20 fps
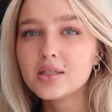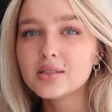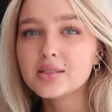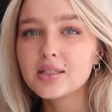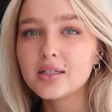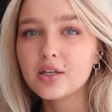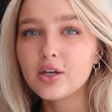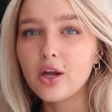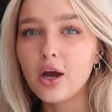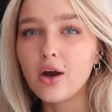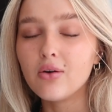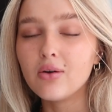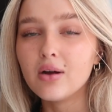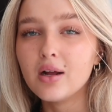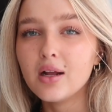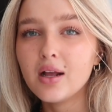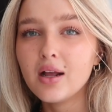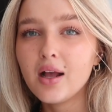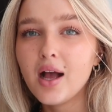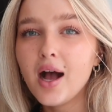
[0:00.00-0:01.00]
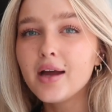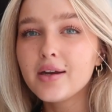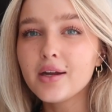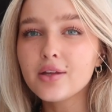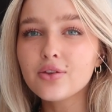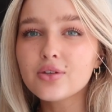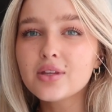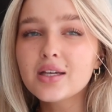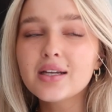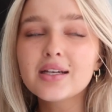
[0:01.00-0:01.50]
didn't know.
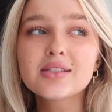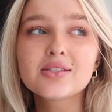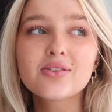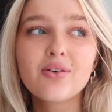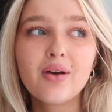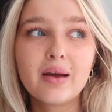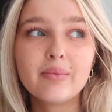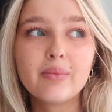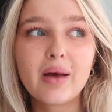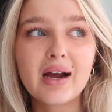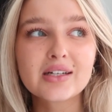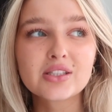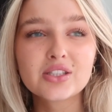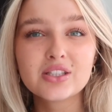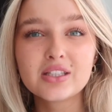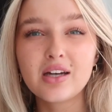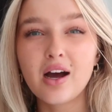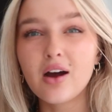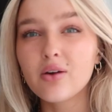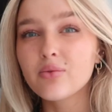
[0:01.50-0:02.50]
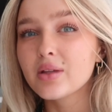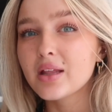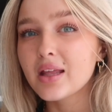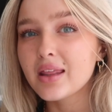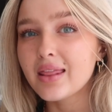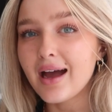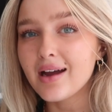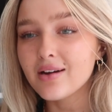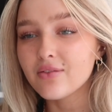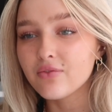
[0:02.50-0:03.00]
Another thing is, though, I'm actually not really
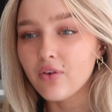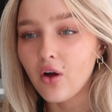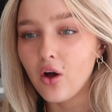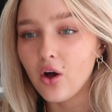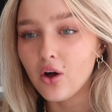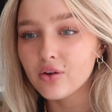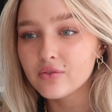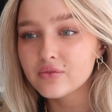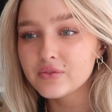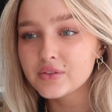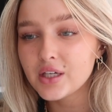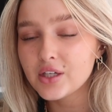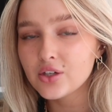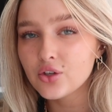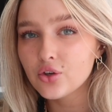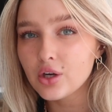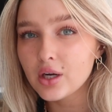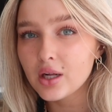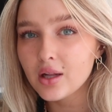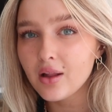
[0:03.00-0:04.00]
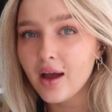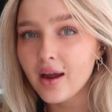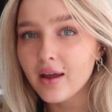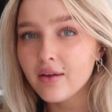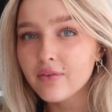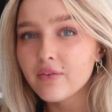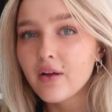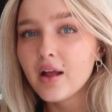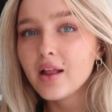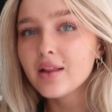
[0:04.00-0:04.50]
that involved in Greek
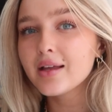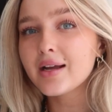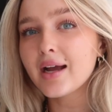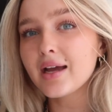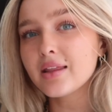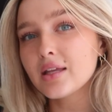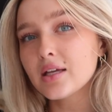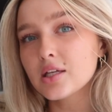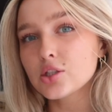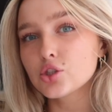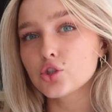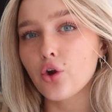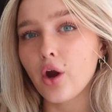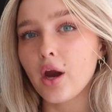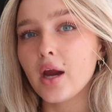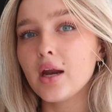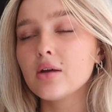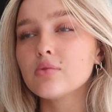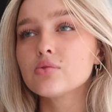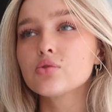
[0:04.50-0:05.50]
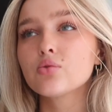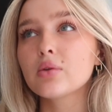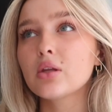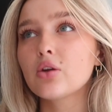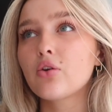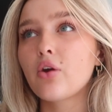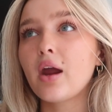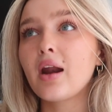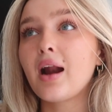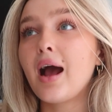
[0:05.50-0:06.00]
life. Like, I think it's great. It was really
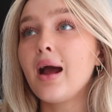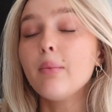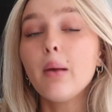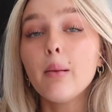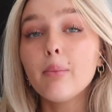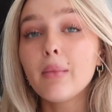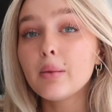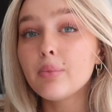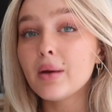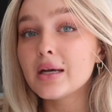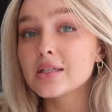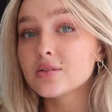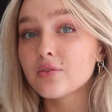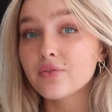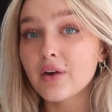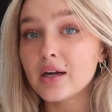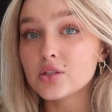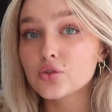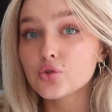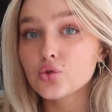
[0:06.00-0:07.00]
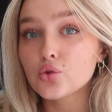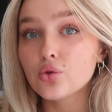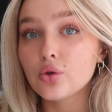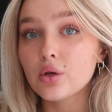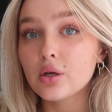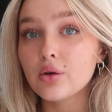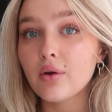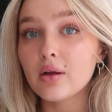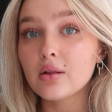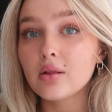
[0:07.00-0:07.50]
great. I met my best friend through
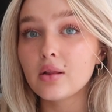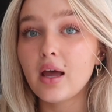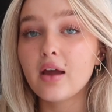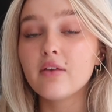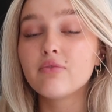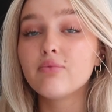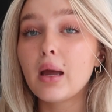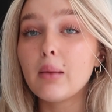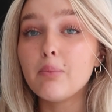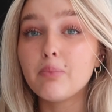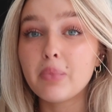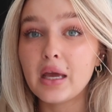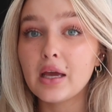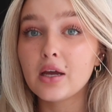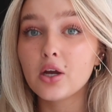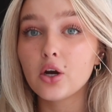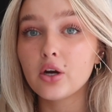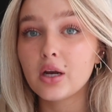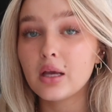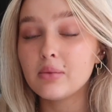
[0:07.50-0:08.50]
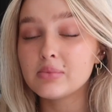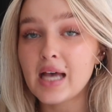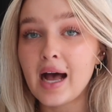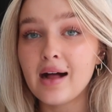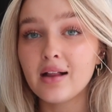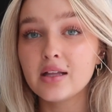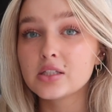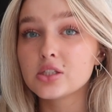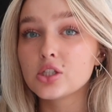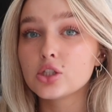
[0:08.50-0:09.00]
Greek life. My big, her name's
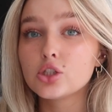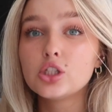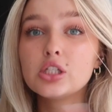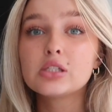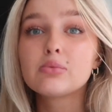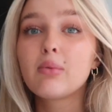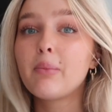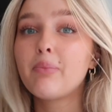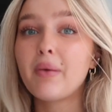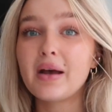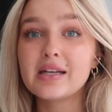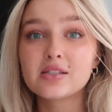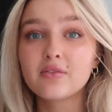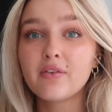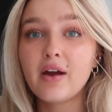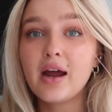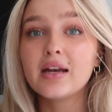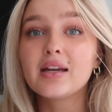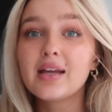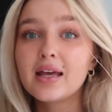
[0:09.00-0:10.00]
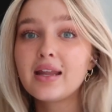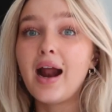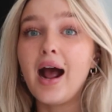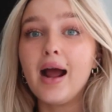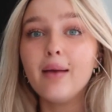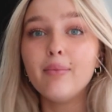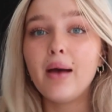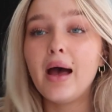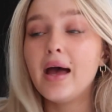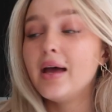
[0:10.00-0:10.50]
Alex. She's my best friend, and
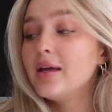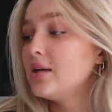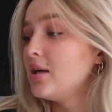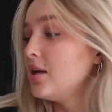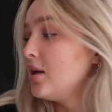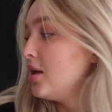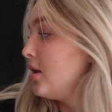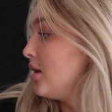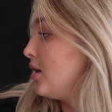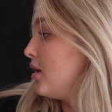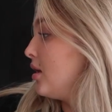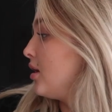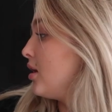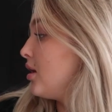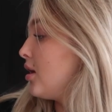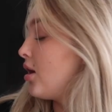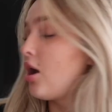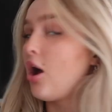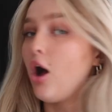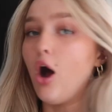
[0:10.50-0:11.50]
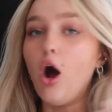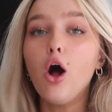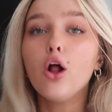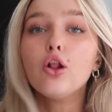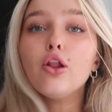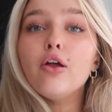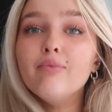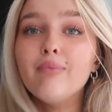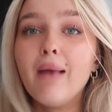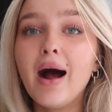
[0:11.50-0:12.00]
I met
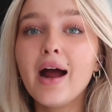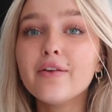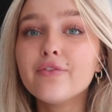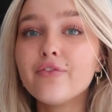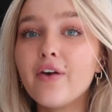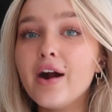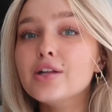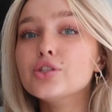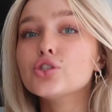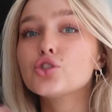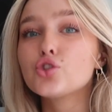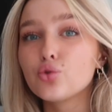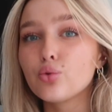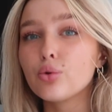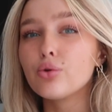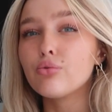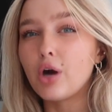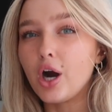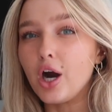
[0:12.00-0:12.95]
all of my friends through